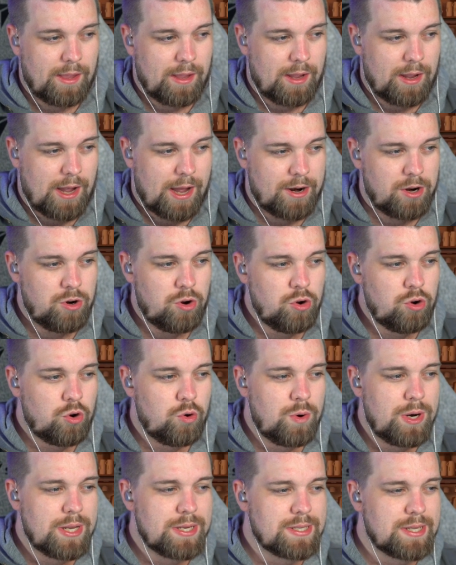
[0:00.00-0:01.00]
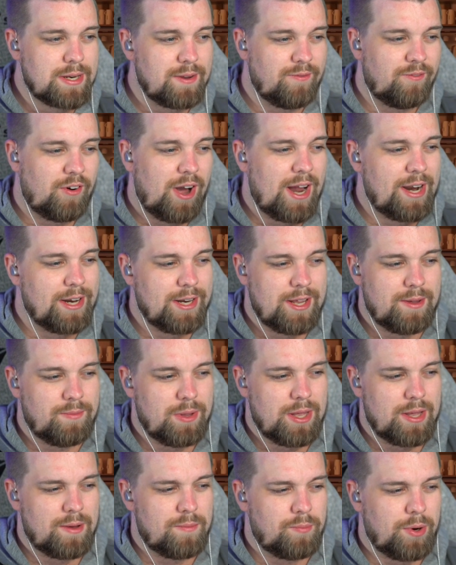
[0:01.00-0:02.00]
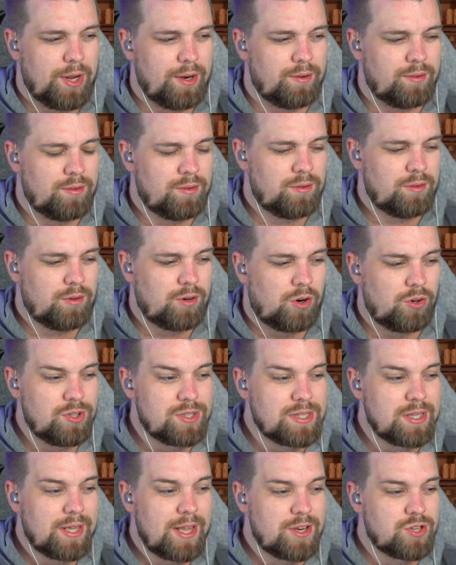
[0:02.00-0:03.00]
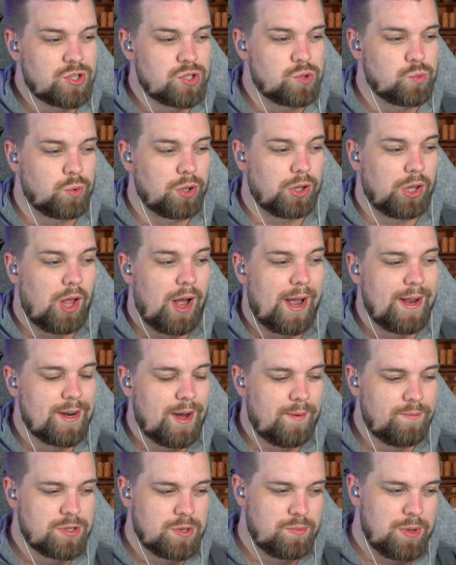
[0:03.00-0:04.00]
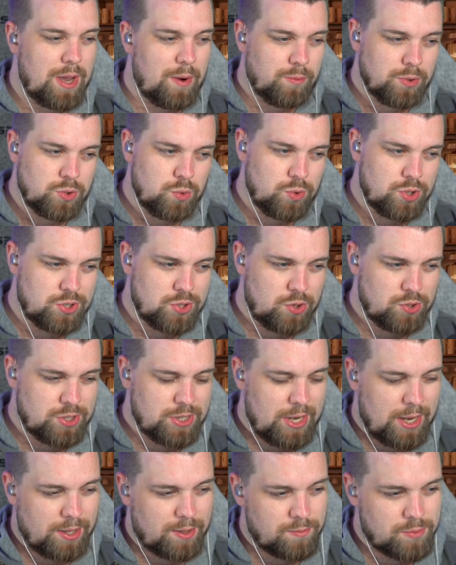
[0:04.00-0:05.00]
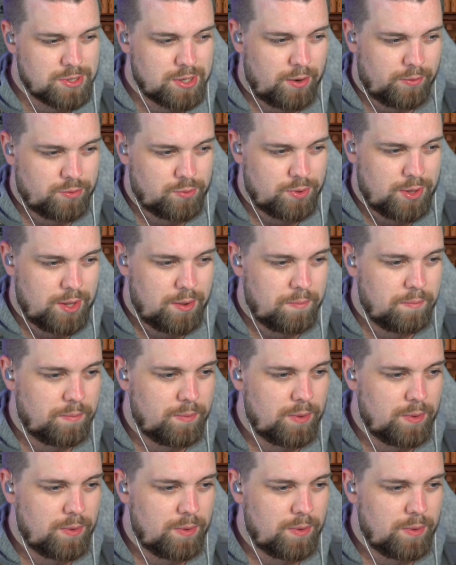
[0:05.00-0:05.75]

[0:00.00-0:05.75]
I don't know who it is that invited him here, but constellations would line up to be able to associate themselves with him.